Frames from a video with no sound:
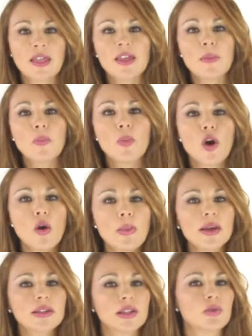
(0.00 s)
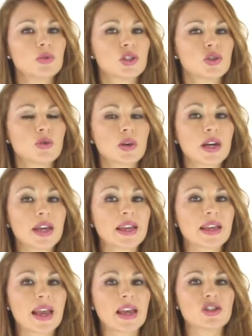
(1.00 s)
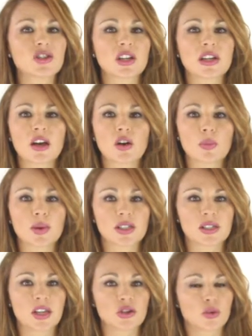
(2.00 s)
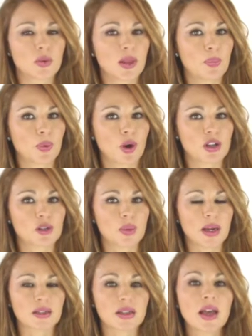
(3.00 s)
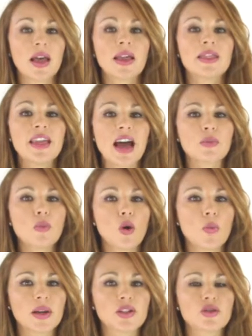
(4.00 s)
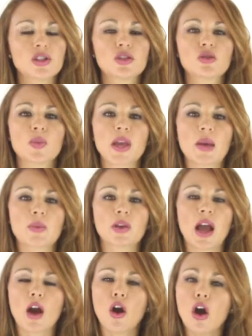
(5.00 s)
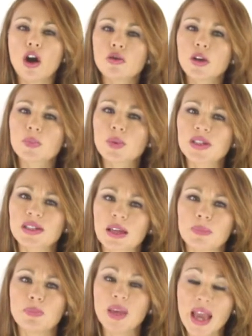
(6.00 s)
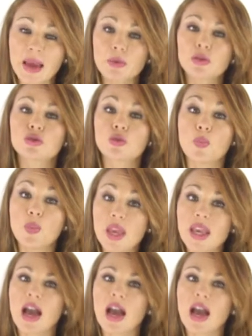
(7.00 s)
The moment in which you are engaging in a conversation with a prospect, that moment you need to be able 100% be able to be